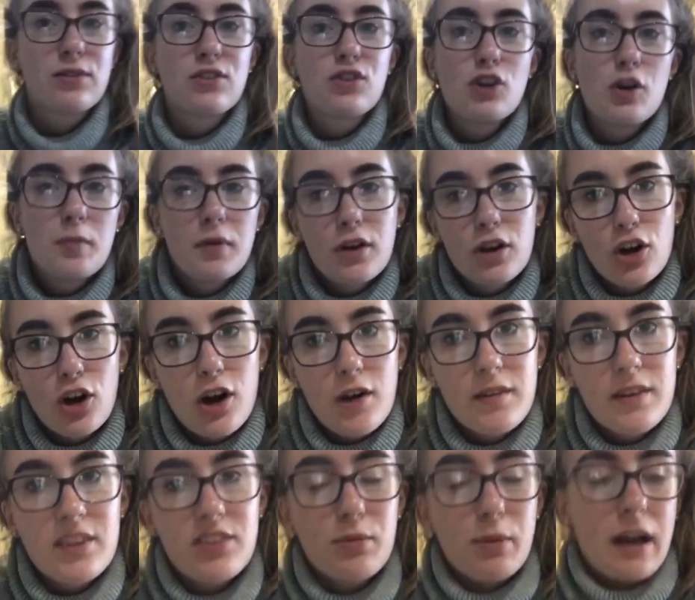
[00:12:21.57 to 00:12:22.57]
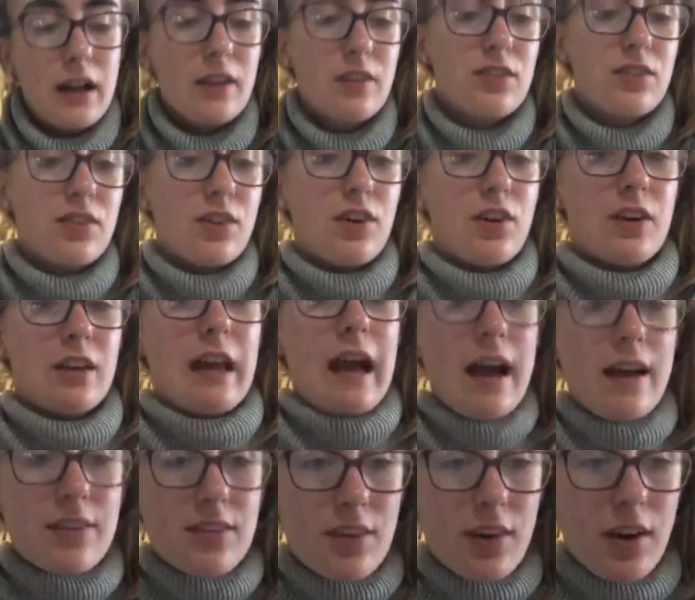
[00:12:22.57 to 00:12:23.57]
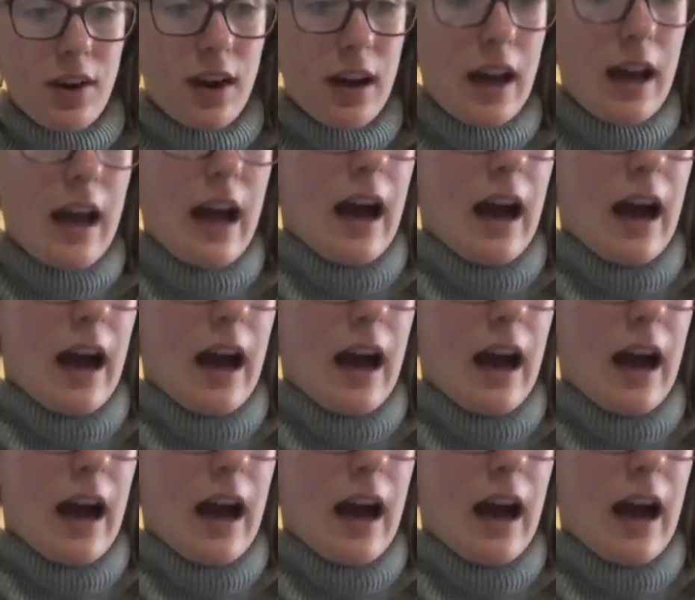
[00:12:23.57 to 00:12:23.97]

of soap and glory as well so yeah so